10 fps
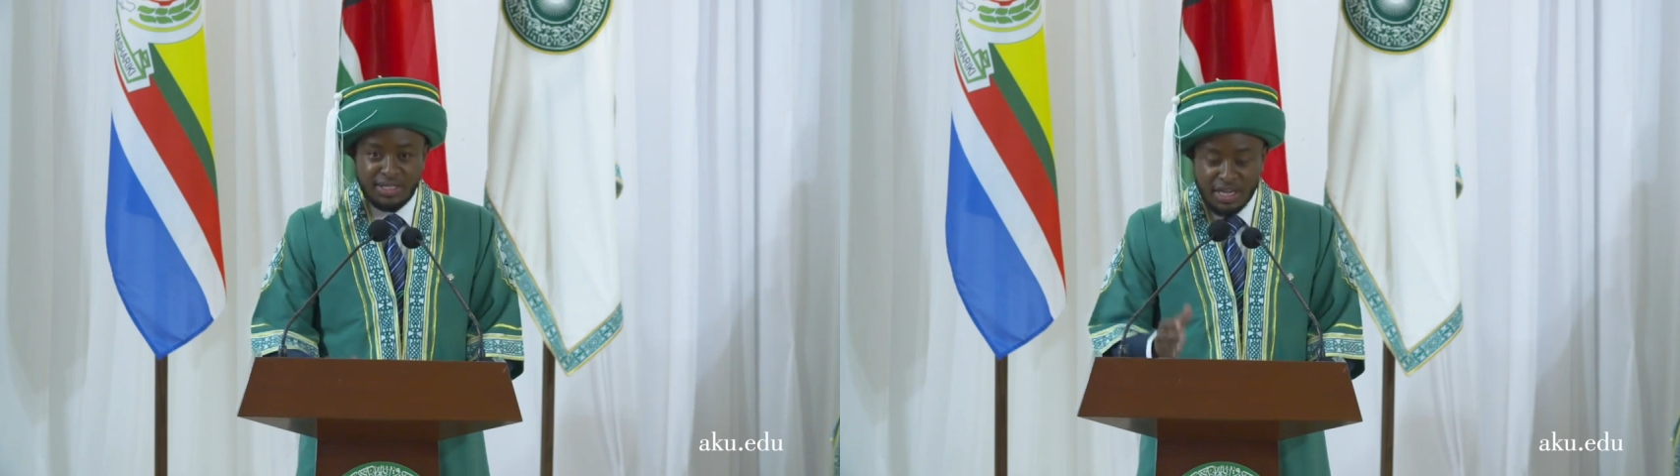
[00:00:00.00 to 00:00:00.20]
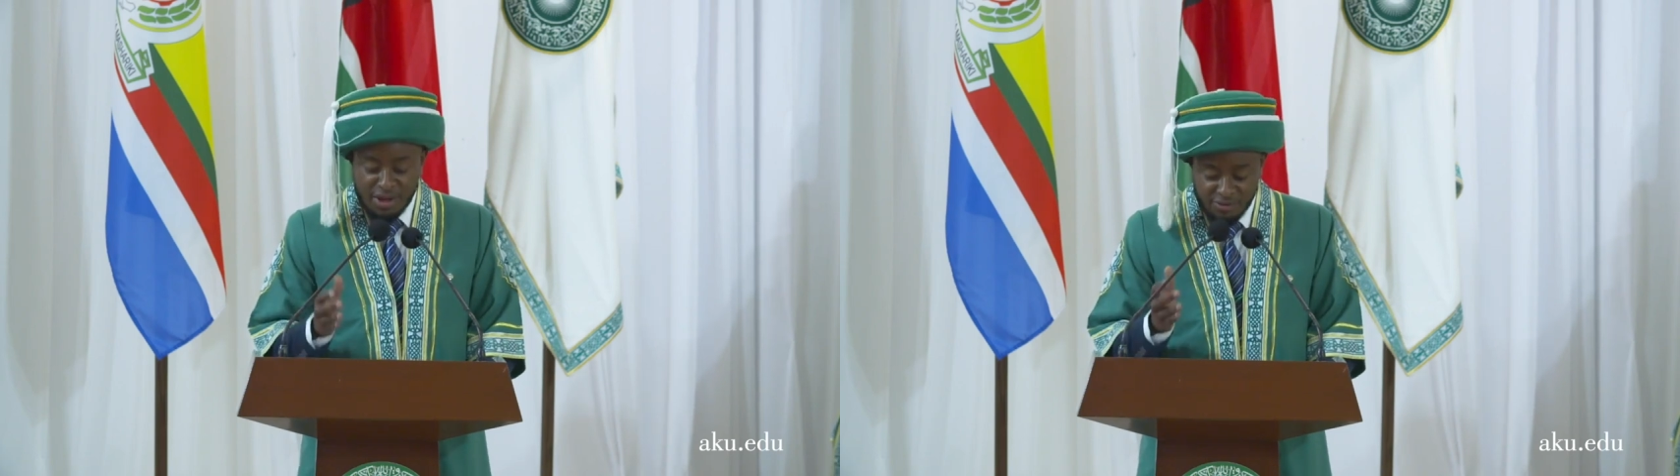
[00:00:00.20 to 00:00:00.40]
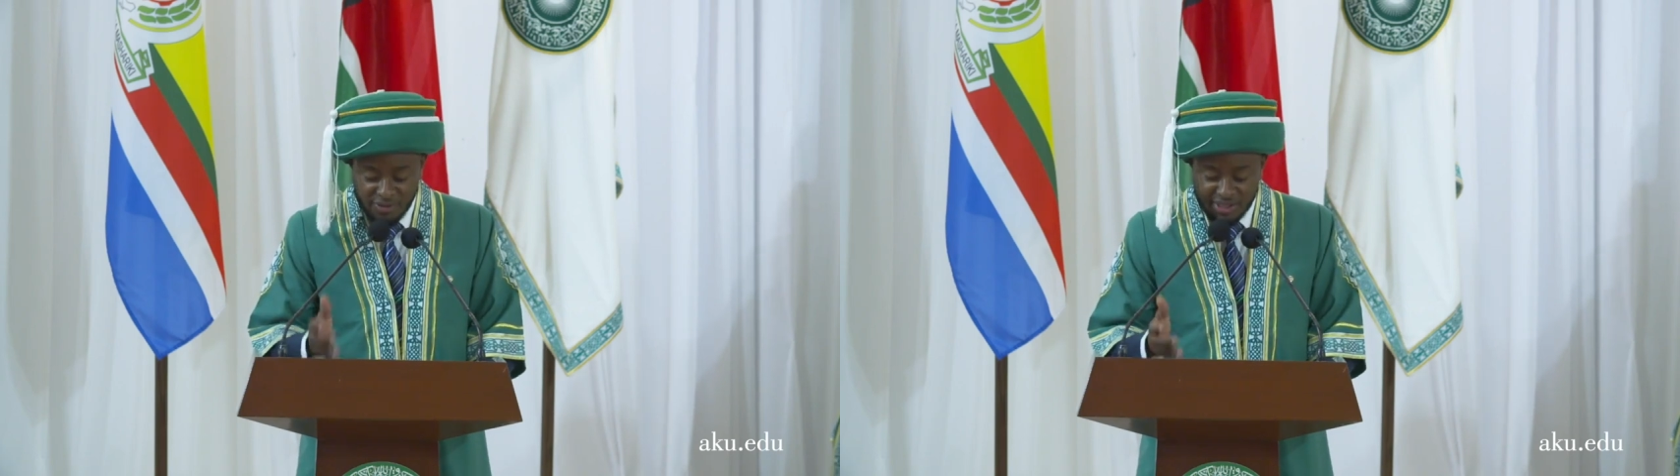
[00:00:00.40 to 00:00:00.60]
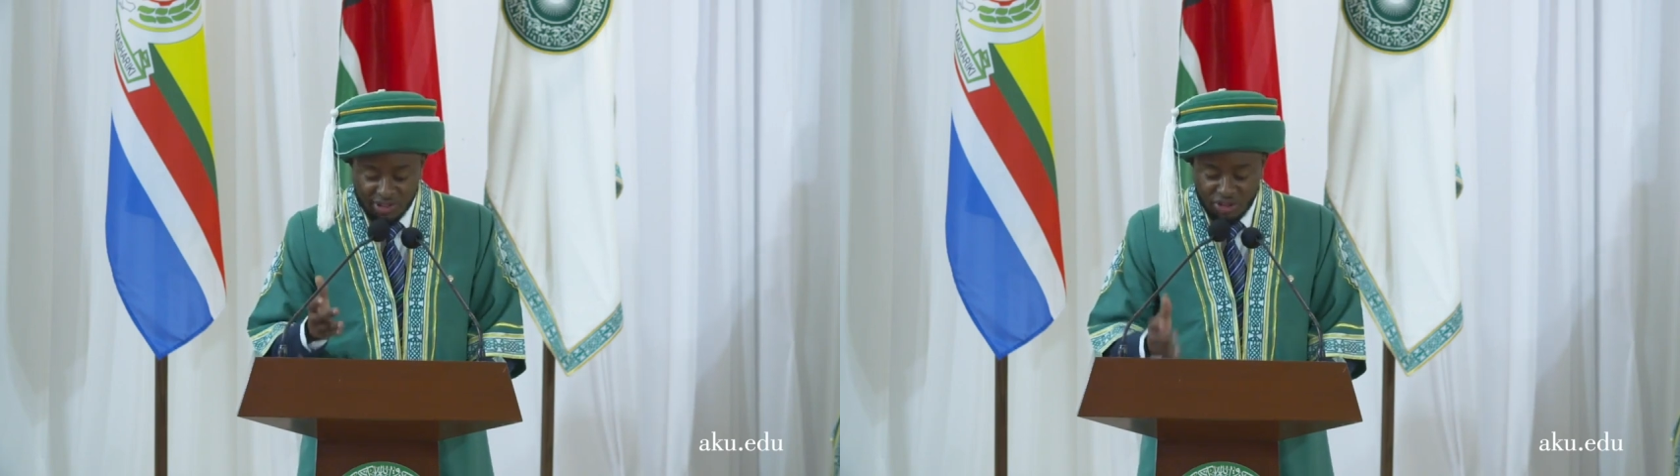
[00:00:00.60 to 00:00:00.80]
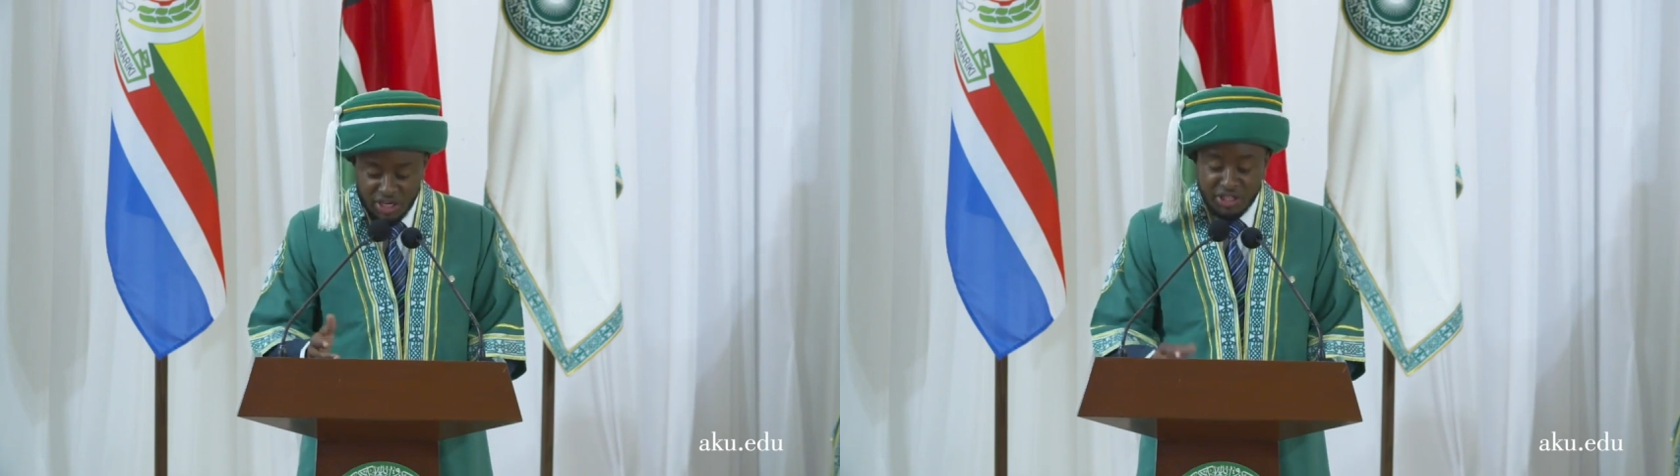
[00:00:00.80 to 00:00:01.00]
in a
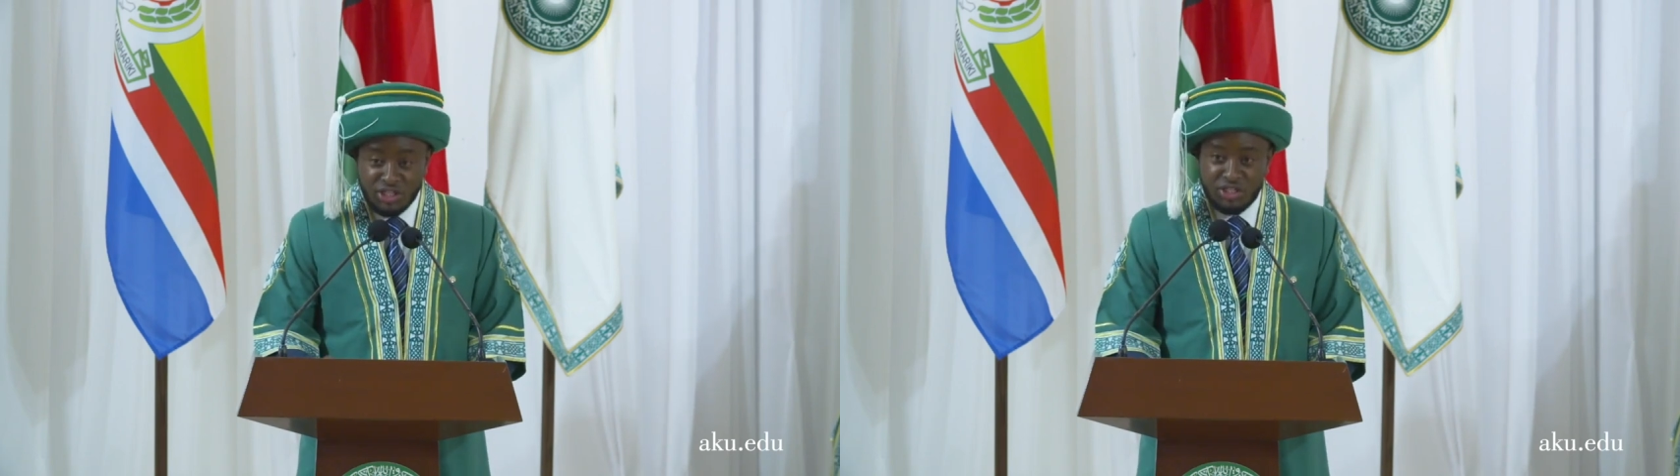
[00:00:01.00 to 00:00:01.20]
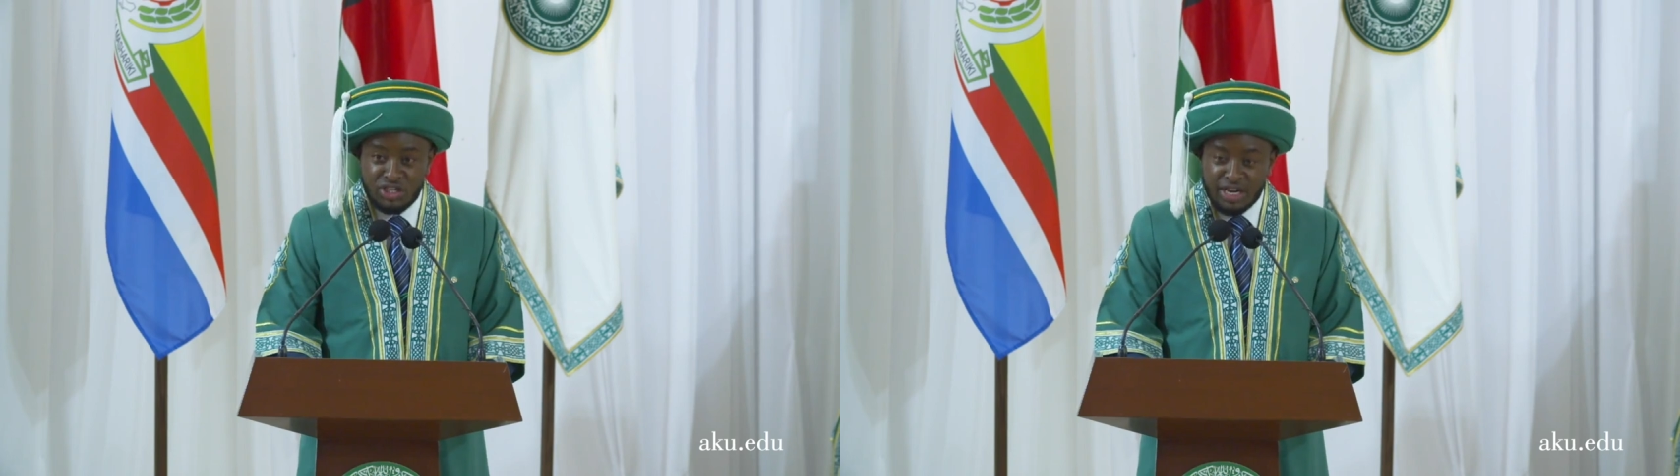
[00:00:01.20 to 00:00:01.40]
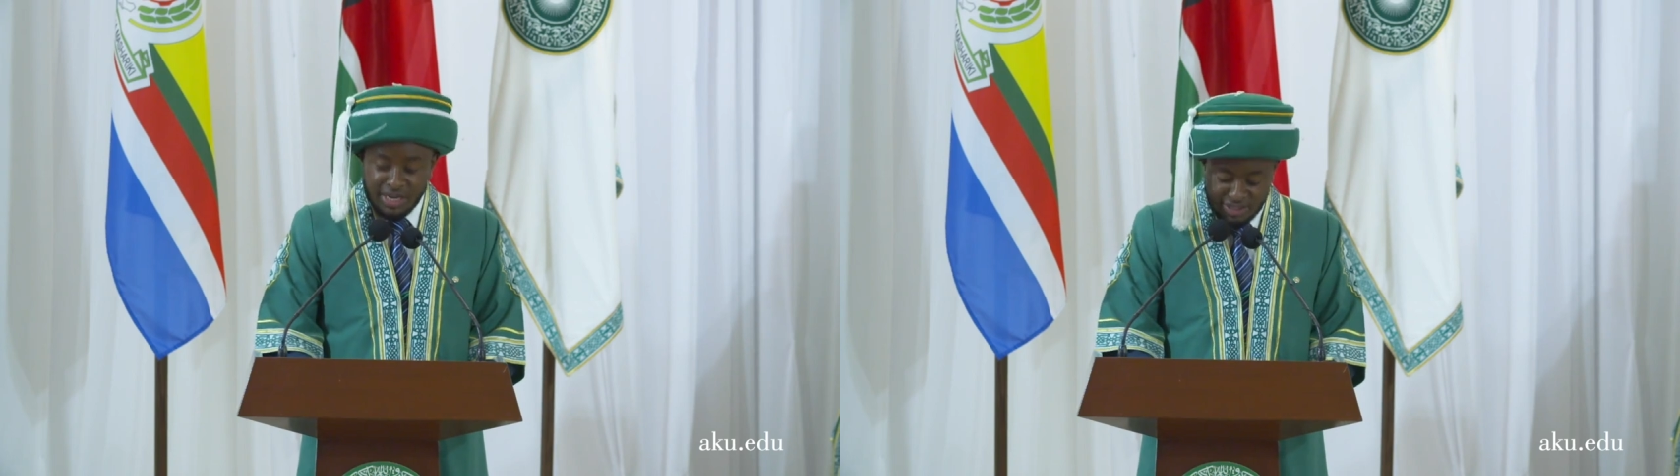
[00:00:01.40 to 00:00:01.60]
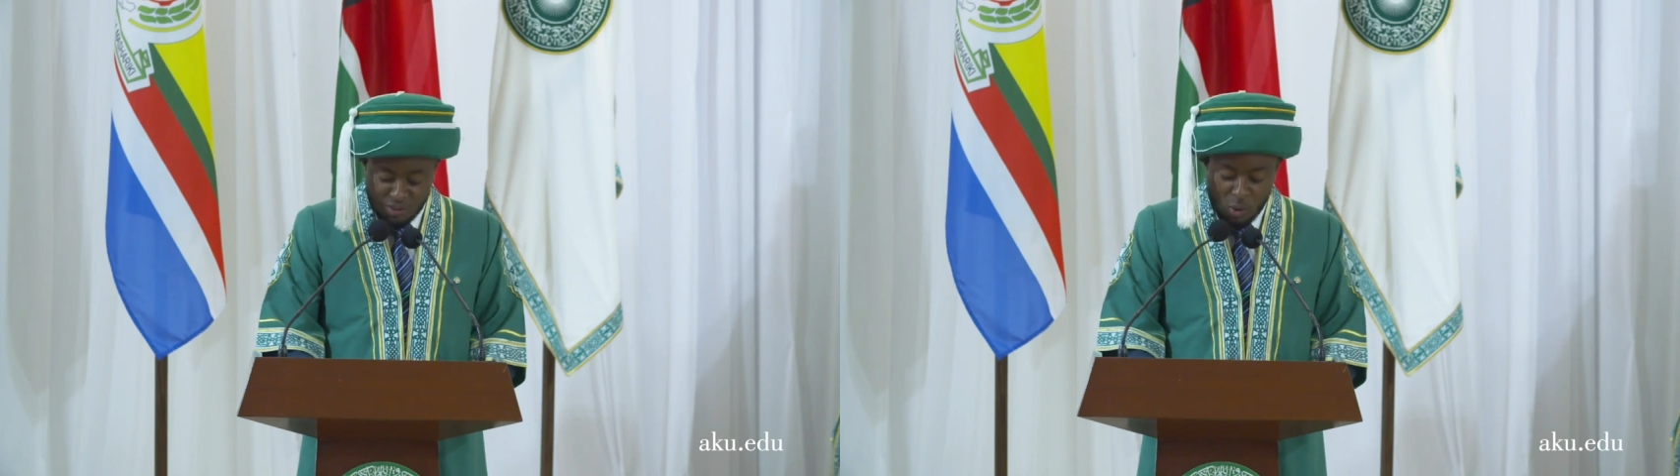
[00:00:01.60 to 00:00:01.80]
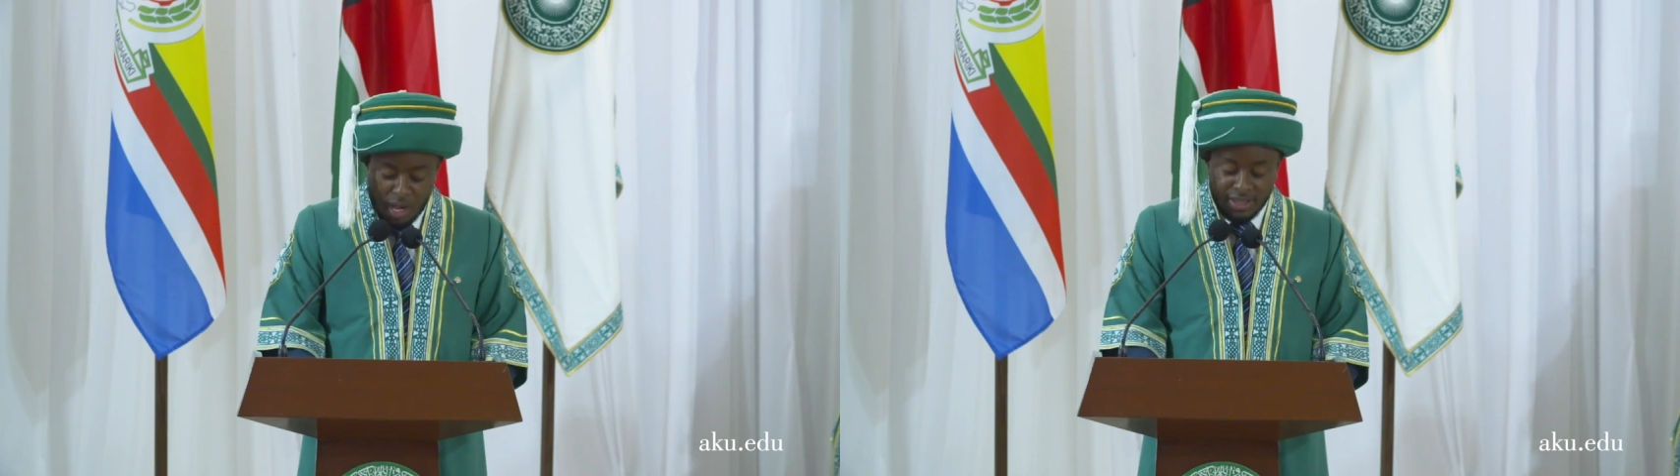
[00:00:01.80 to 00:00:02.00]
fast-changing
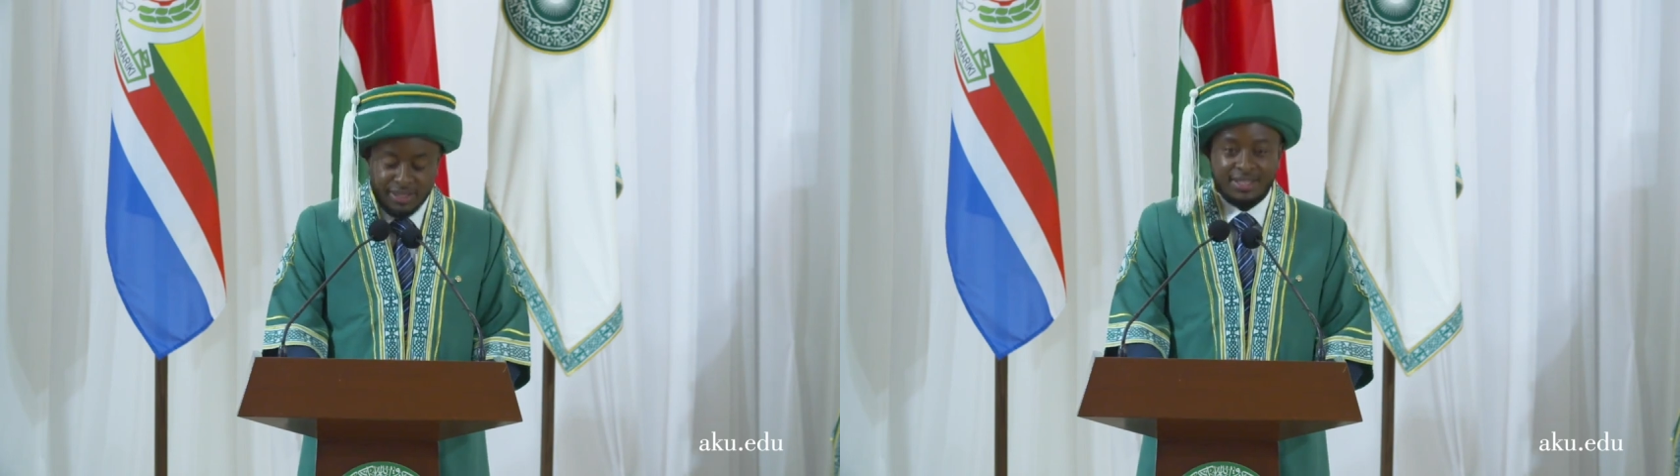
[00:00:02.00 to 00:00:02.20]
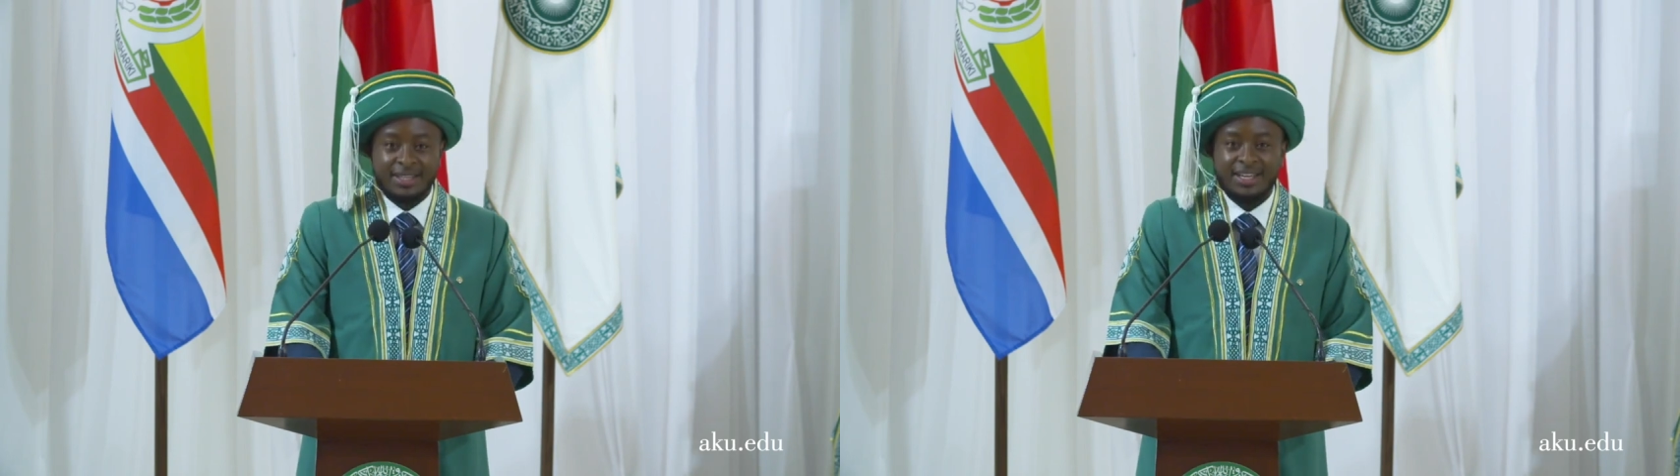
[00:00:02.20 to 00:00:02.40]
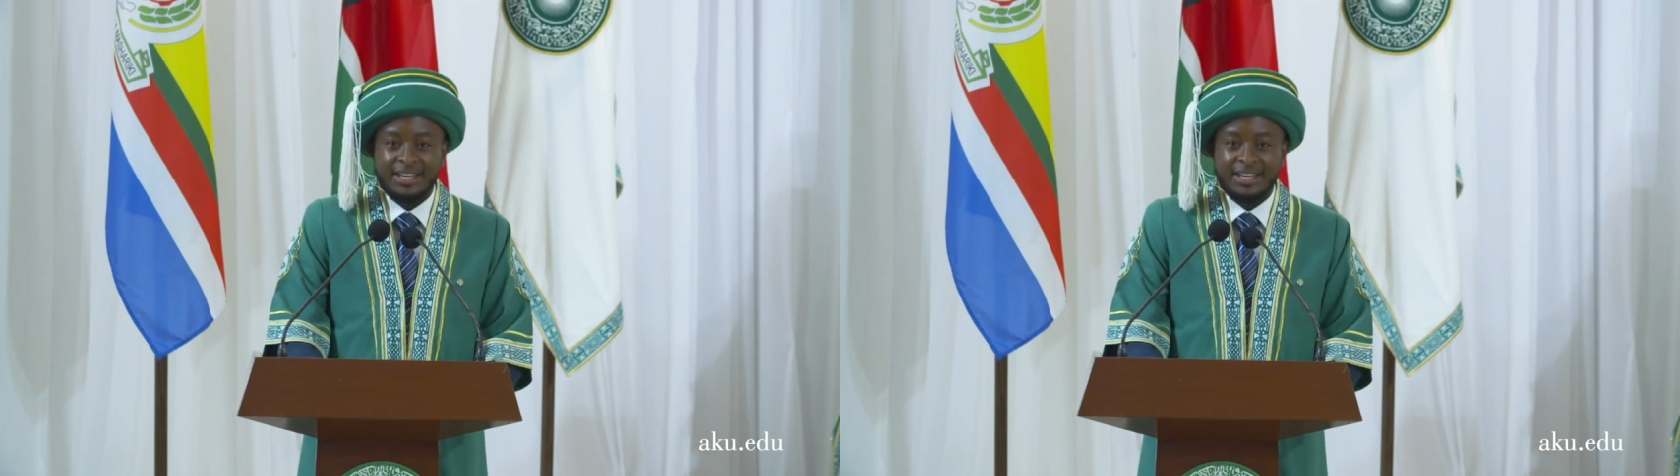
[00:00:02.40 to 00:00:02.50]
journalism world?